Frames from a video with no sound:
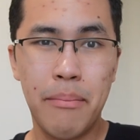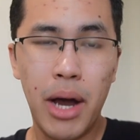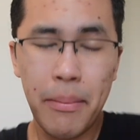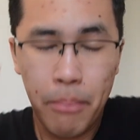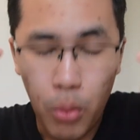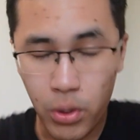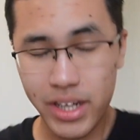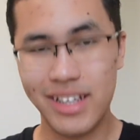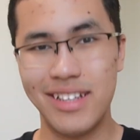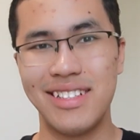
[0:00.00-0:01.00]
My
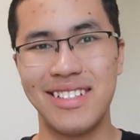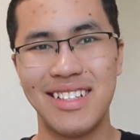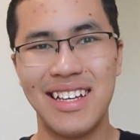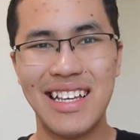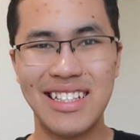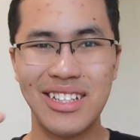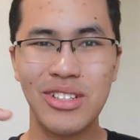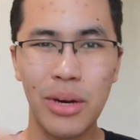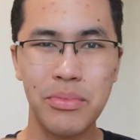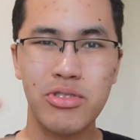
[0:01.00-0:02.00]
point is to
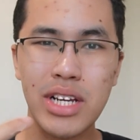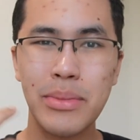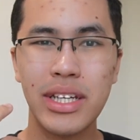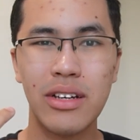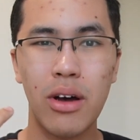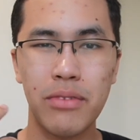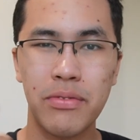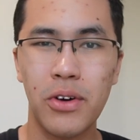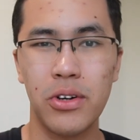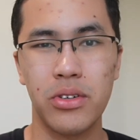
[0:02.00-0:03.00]
stop dreaming of a
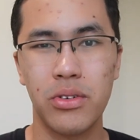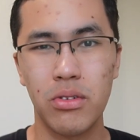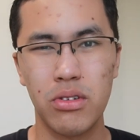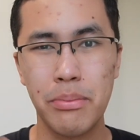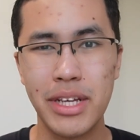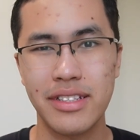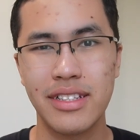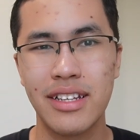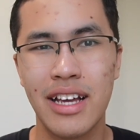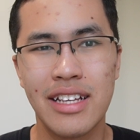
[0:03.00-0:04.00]
fog or a
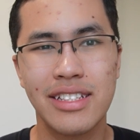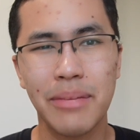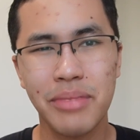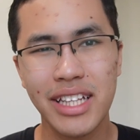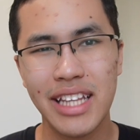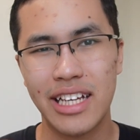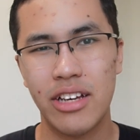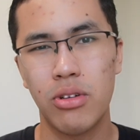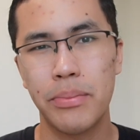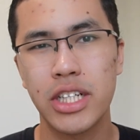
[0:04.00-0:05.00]
mist, something that
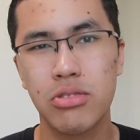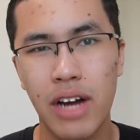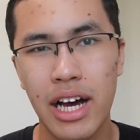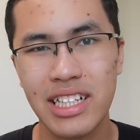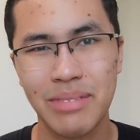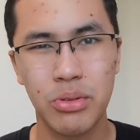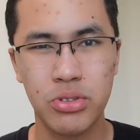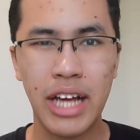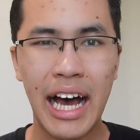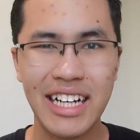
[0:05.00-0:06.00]
cannot be grasped or
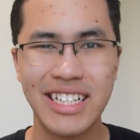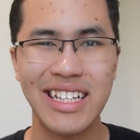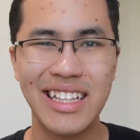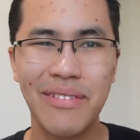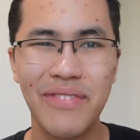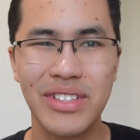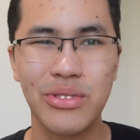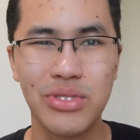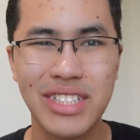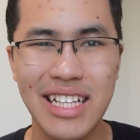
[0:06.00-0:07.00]
touched in the
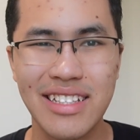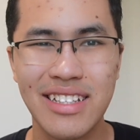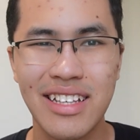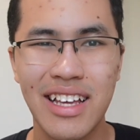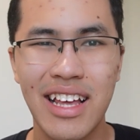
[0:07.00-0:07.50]
physical sense.